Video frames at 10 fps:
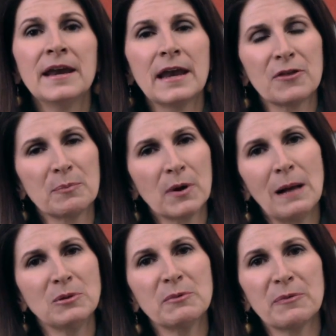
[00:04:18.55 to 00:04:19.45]
Now, the
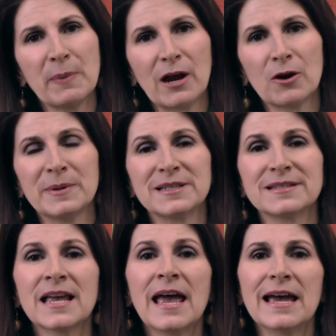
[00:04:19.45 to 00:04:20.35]
problem with
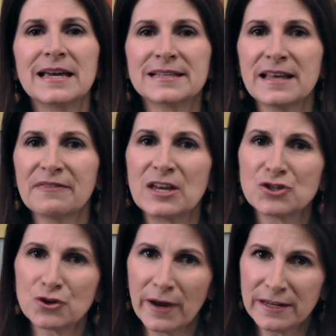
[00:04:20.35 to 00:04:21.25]
parabens is that they
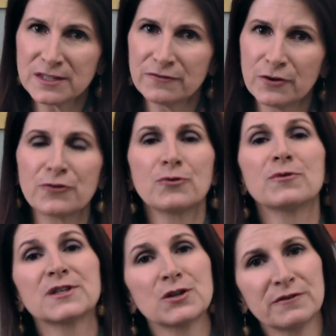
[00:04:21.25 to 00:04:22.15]
transfer through
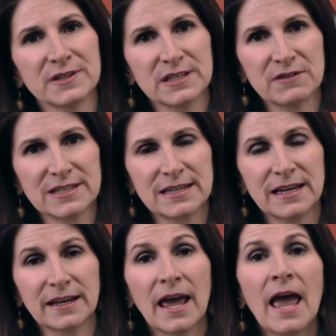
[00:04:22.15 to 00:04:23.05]
the surface of the
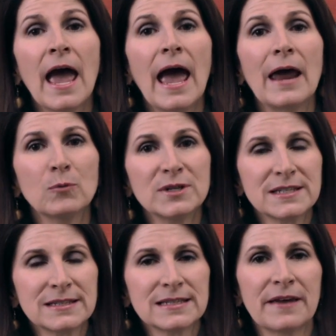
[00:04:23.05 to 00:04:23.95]
skin, and
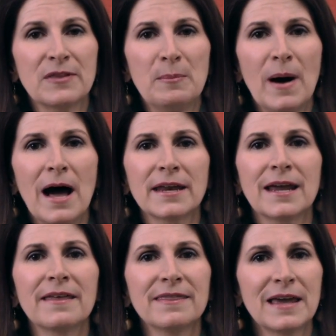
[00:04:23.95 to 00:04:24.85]
once inside the
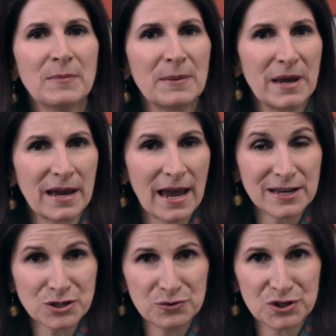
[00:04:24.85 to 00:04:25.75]
body, they mimic
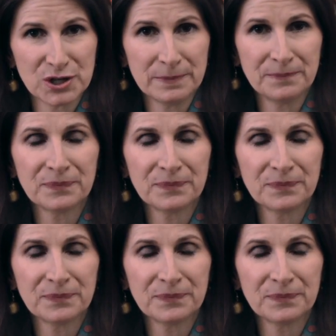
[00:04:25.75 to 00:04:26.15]
estrogen.